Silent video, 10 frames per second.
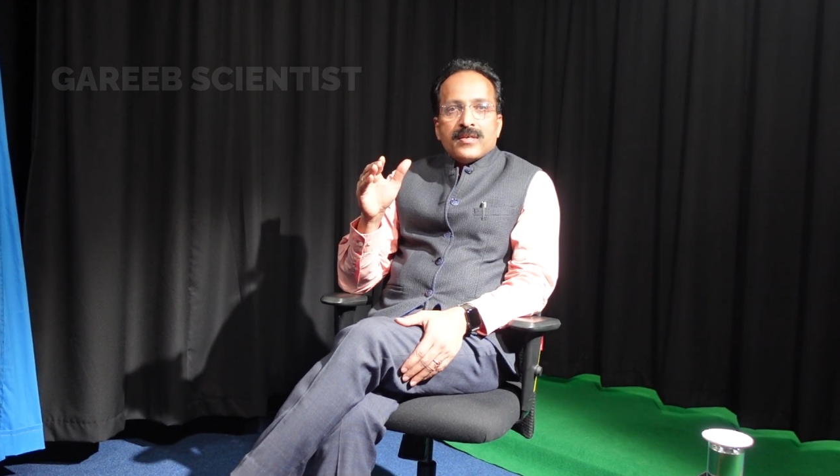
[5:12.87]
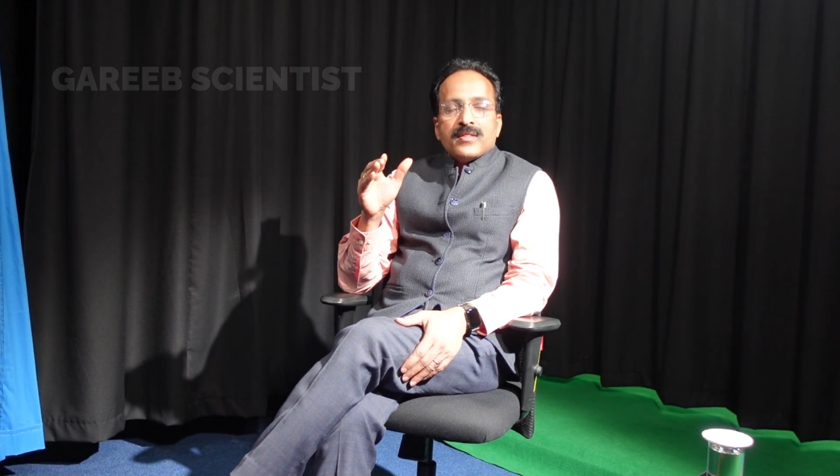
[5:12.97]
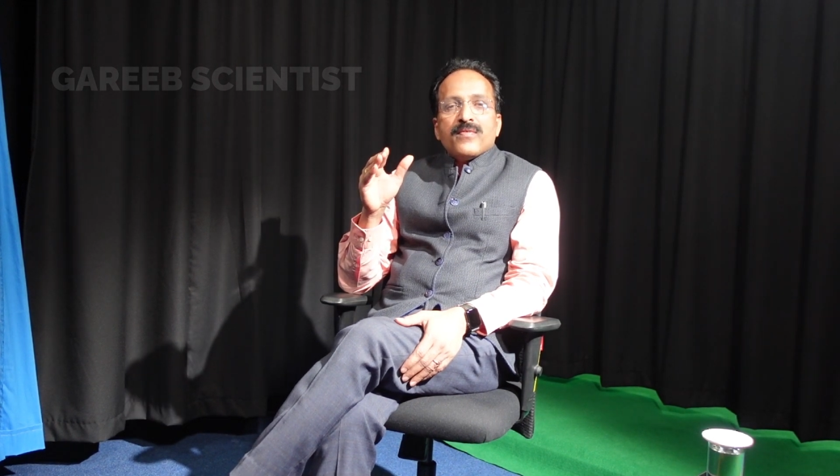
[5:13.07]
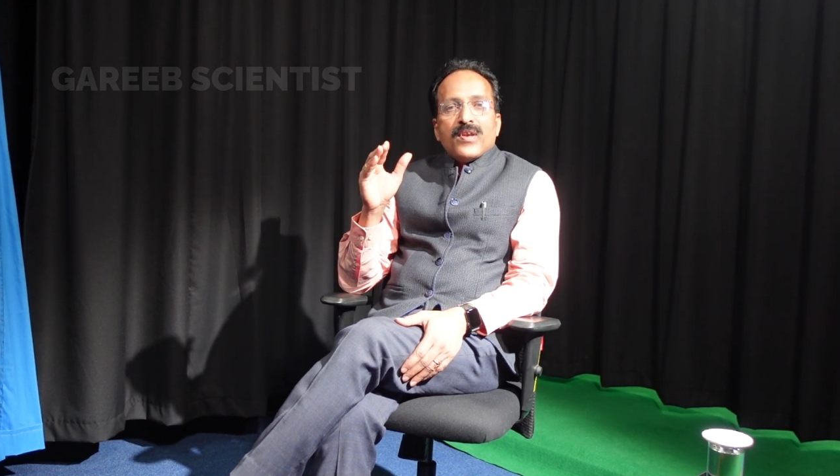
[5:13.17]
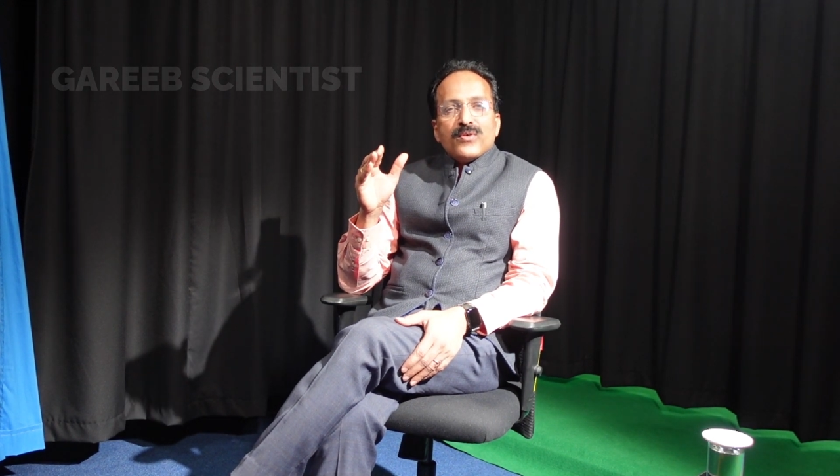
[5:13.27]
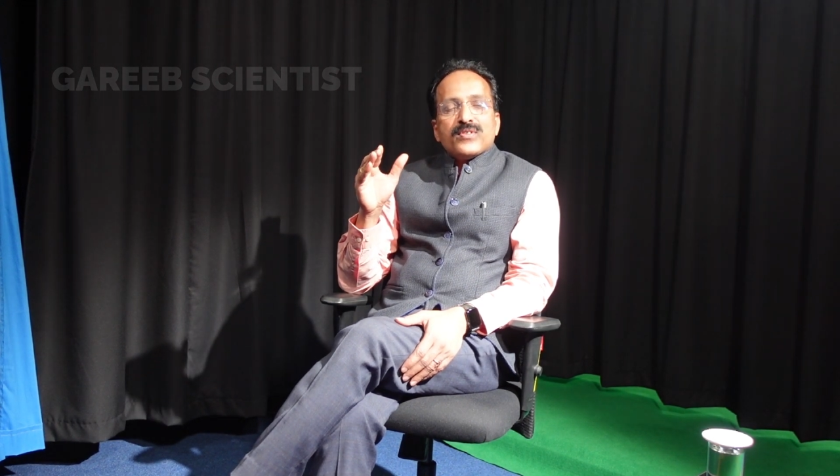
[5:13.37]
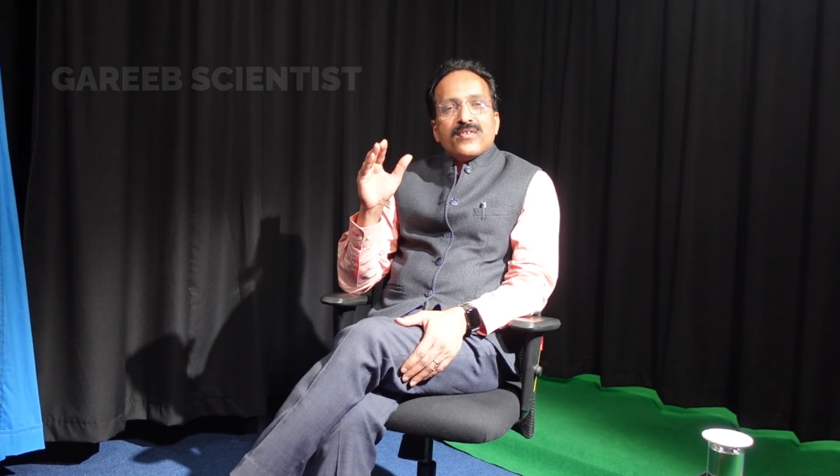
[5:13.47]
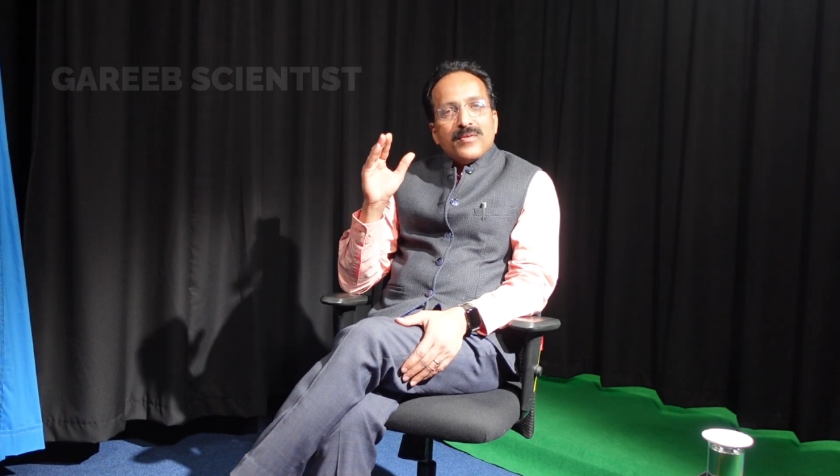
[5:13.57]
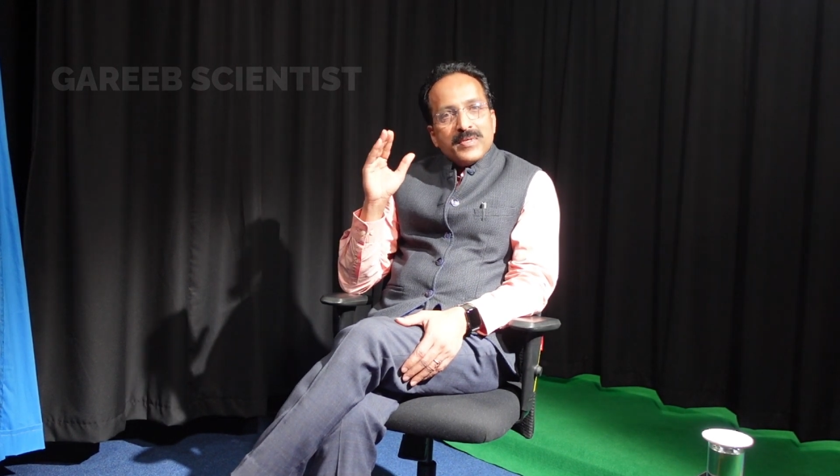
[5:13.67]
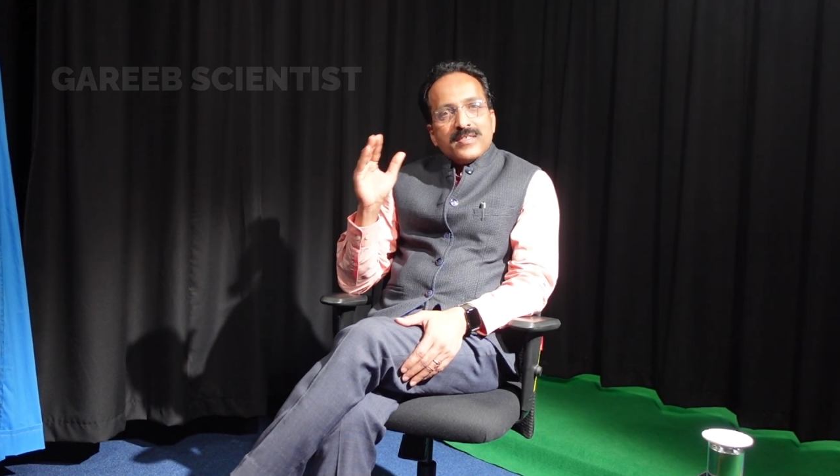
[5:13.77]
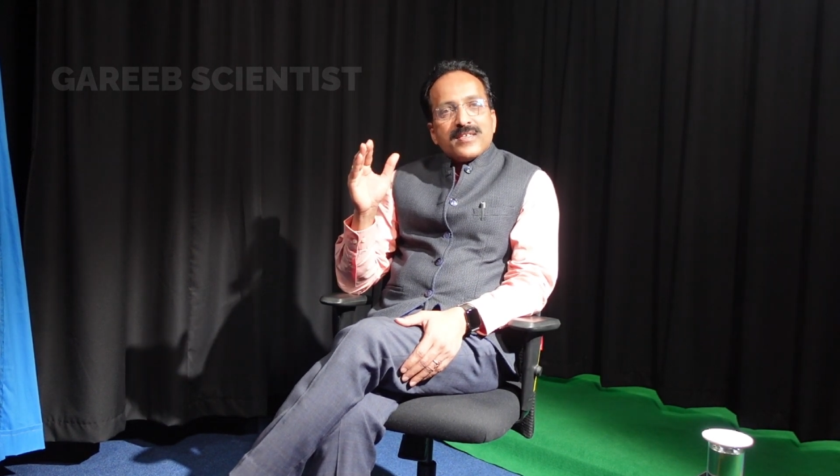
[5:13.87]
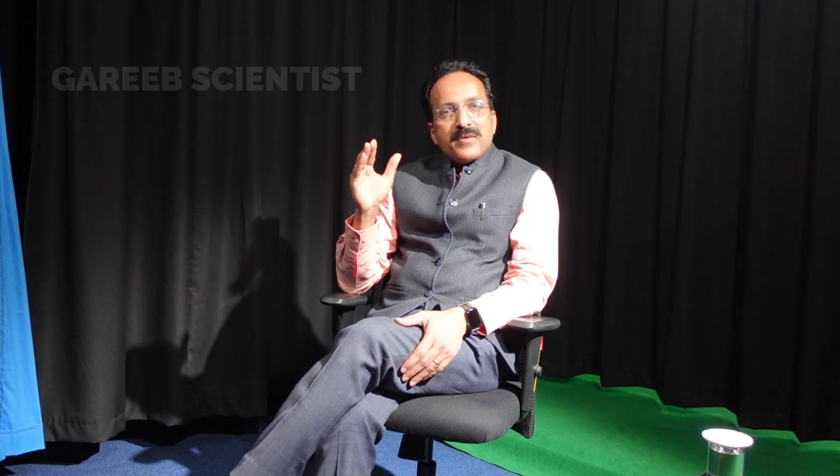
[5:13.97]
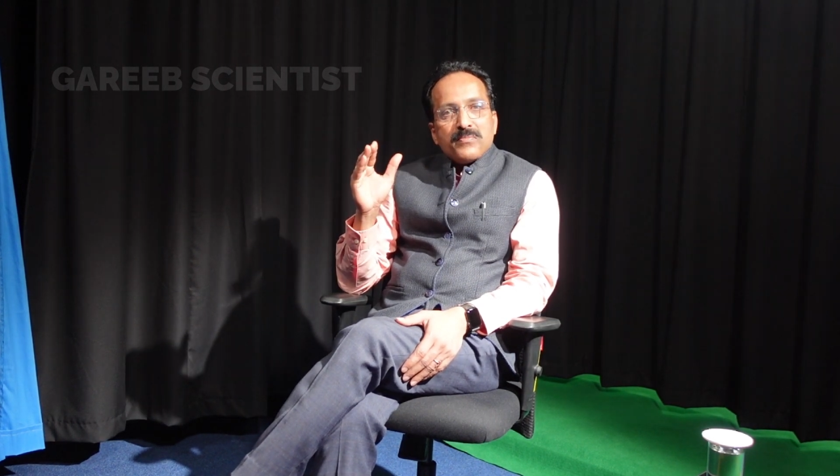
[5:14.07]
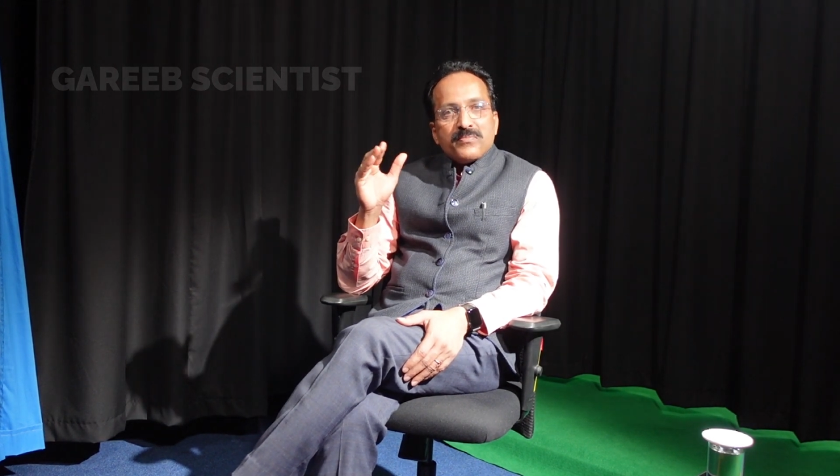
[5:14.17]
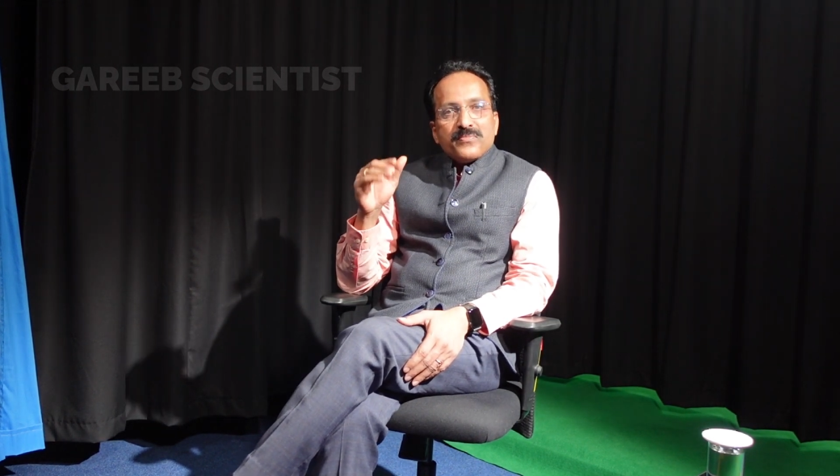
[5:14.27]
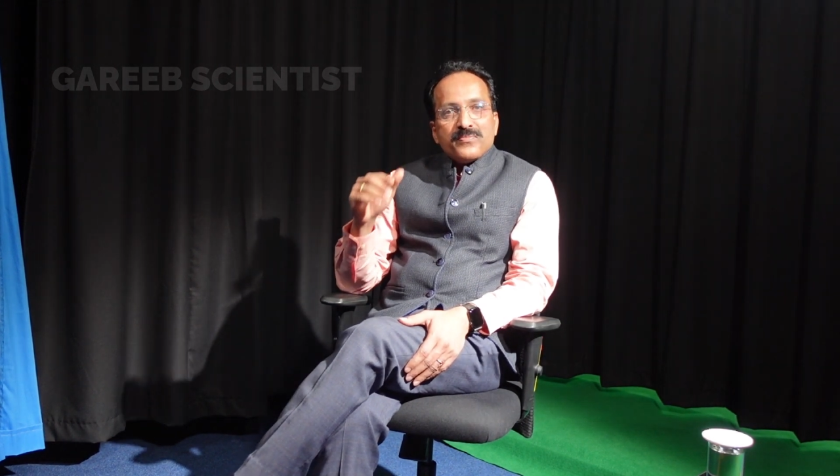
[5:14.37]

the velocity will be the same.